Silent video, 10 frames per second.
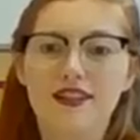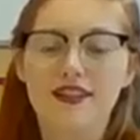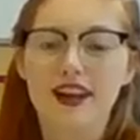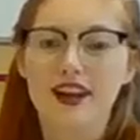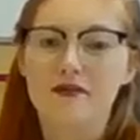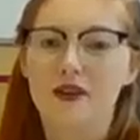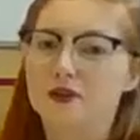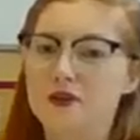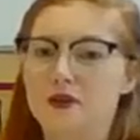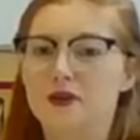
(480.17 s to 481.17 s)
name our
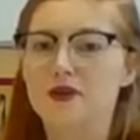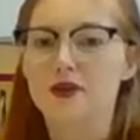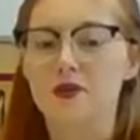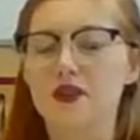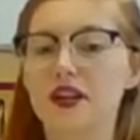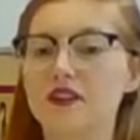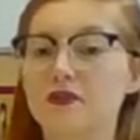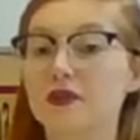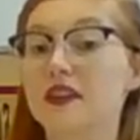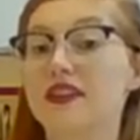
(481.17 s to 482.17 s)
school store and the
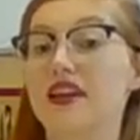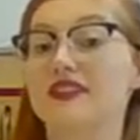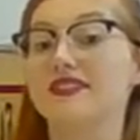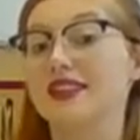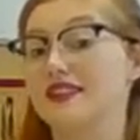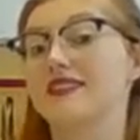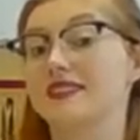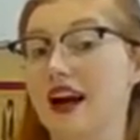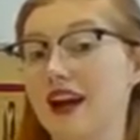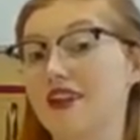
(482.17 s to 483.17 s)
room that they had set
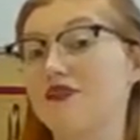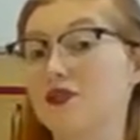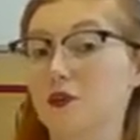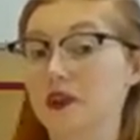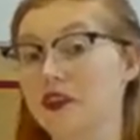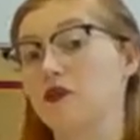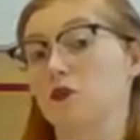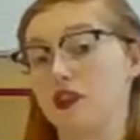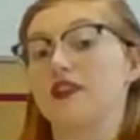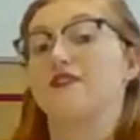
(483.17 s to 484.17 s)
aside for what
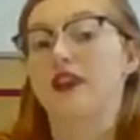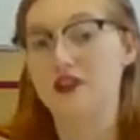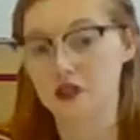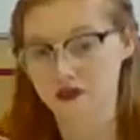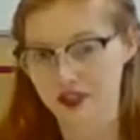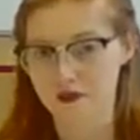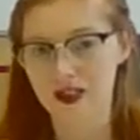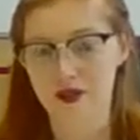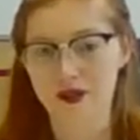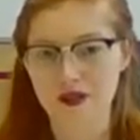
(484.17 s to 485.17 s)
would eventually
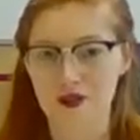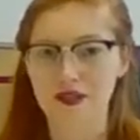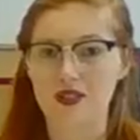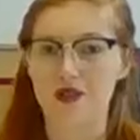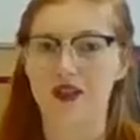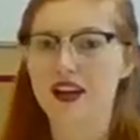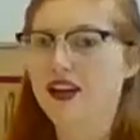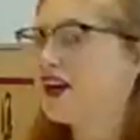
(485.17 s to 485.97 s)
become our school store